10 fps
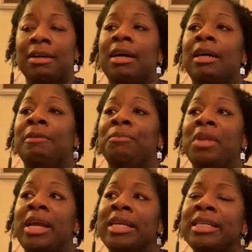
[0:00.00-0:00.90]
And
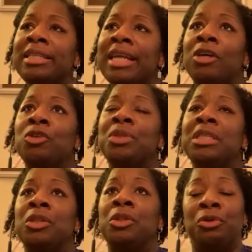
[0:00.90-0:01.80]
how do
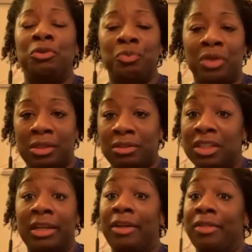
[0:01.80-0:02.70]
we learn
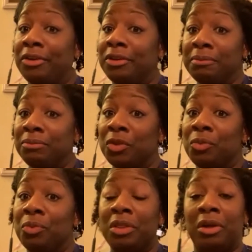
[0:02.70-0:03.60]
together
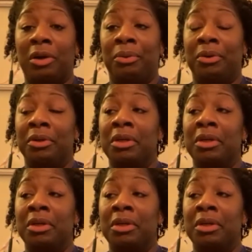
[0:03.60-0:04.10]
with our